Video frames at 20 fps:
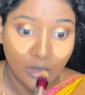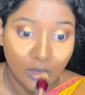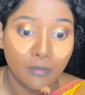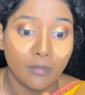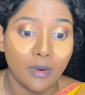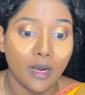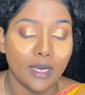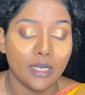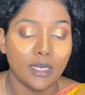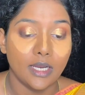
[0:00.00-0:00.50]
I'm
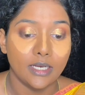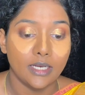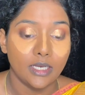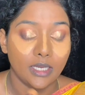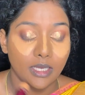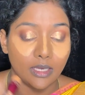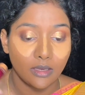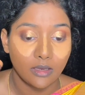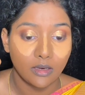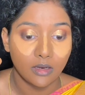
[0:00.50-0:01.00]

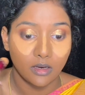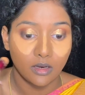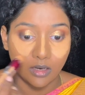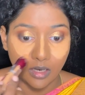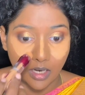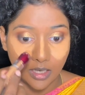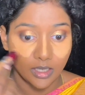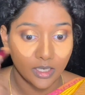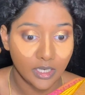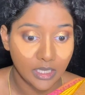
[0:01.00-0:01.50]
highlighting
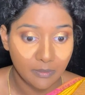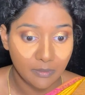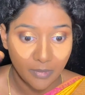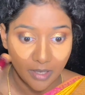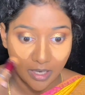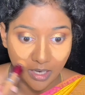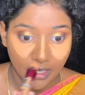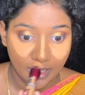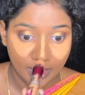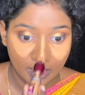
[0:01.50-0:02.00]
underneath my
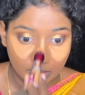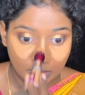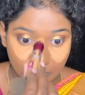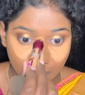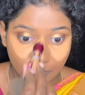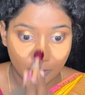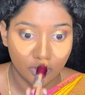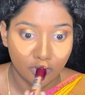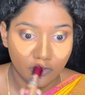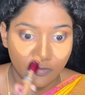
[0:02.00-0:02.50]
eyes,
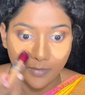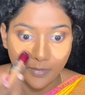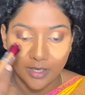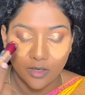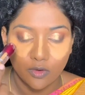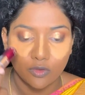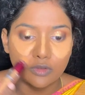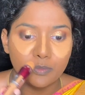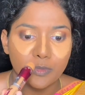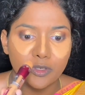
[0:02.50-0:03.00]
bridge of my
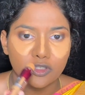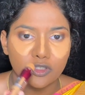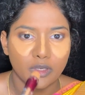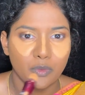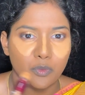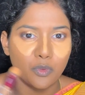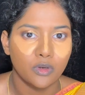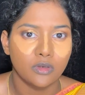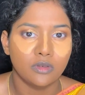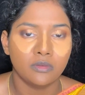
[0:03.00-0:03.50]
nose, because I
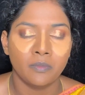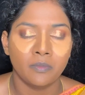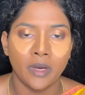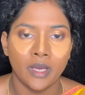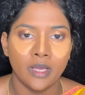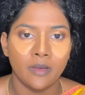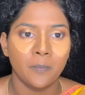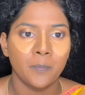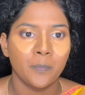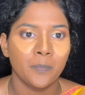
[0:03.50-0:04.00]
want
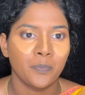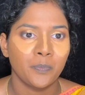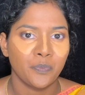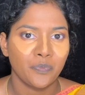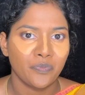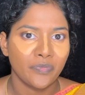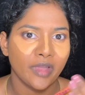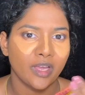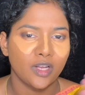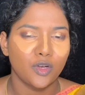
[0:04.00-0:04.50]
my
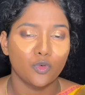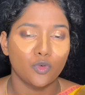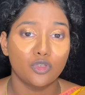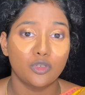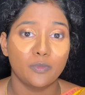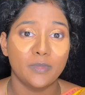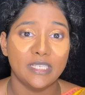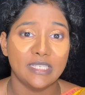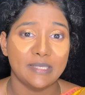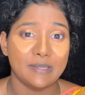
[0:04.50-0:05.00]
nose to
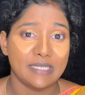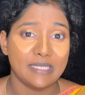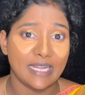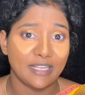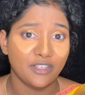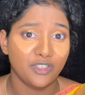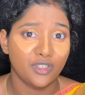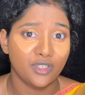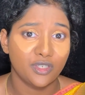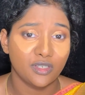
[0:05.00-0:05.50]
be
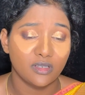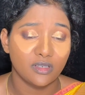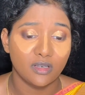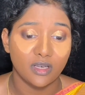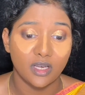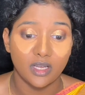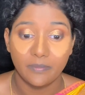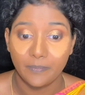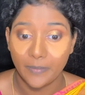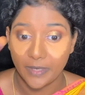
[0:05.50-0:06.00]
snatched
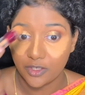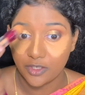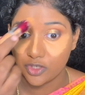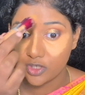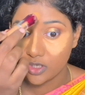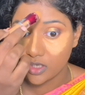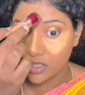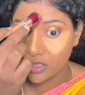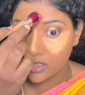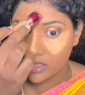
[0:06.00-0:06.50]
in
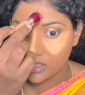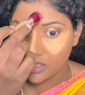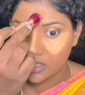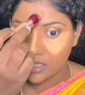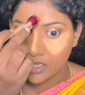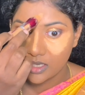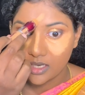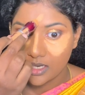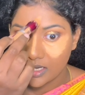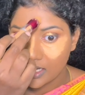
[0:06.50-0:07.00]
pictures.
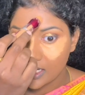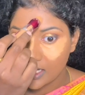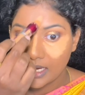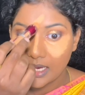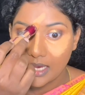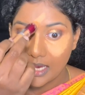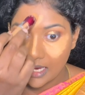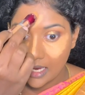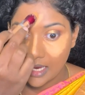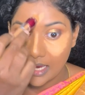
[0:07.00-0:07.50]

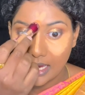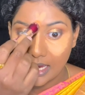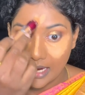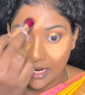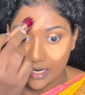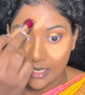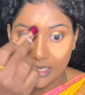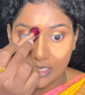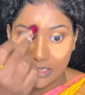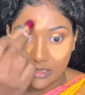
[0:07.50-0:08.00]

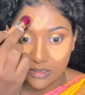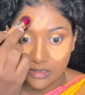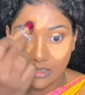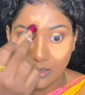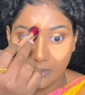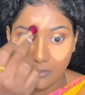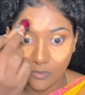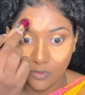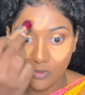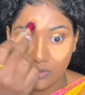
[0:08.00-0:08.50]
Adding
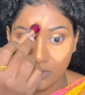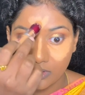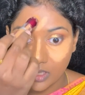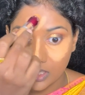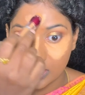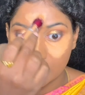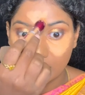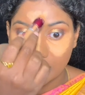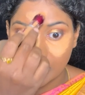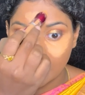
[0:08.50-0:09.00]
some more
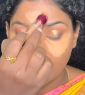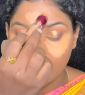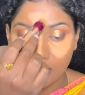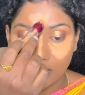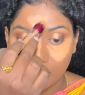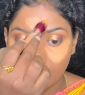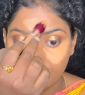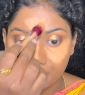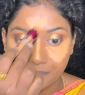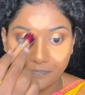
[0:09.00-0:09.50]

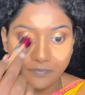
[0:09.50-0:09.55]
concealer